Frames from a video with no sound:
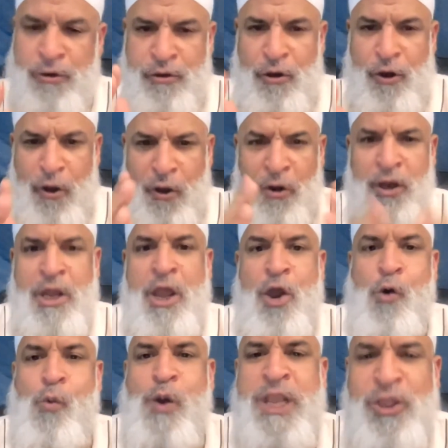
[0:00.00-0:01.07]
Although
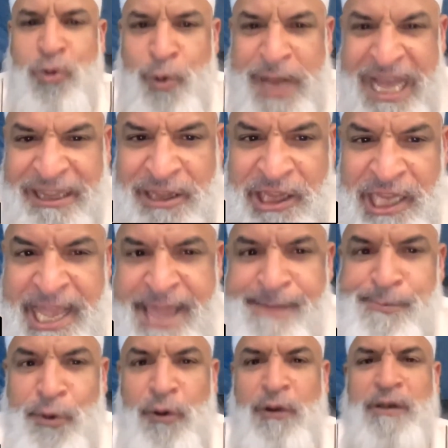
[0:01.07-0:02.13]
we do not
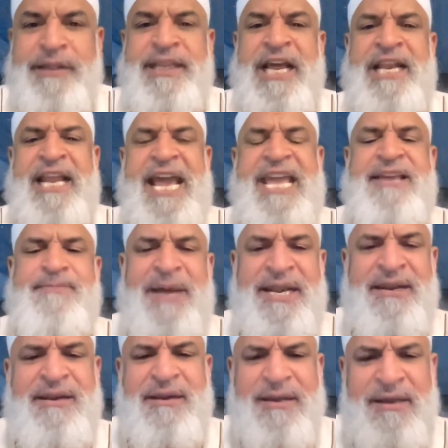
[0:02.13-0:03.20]
label the
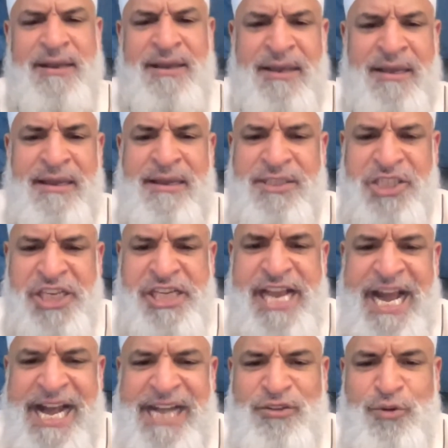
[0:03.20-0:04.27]
layman
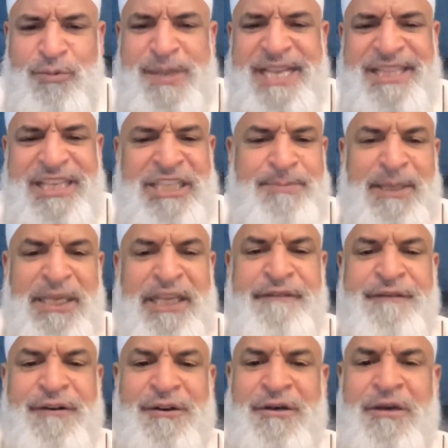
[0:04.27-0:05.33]
Shia to be a
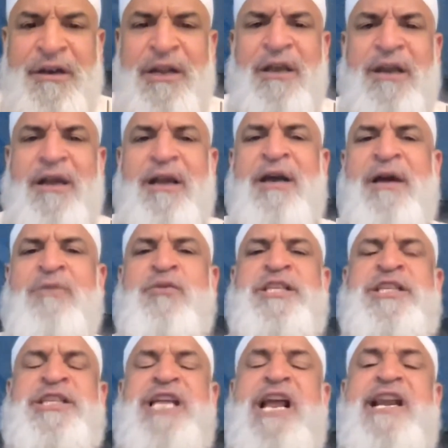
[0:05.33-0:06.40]
disbeliever, we
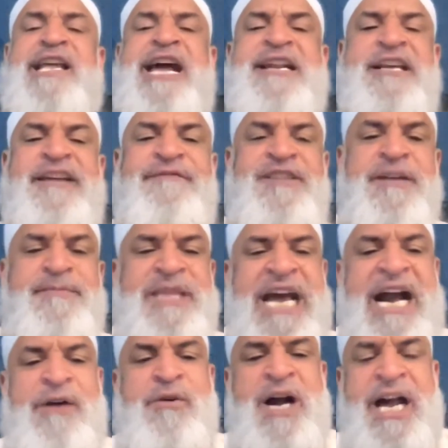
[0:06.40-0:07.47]
still can give them
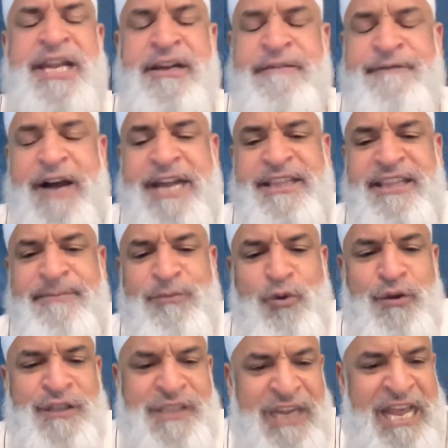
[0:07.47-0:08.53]
da'wah and invite them to
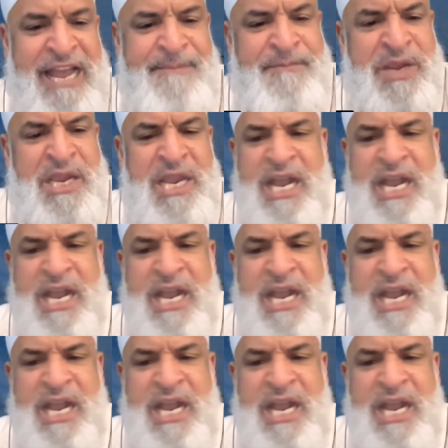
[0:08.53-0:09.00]
Islam.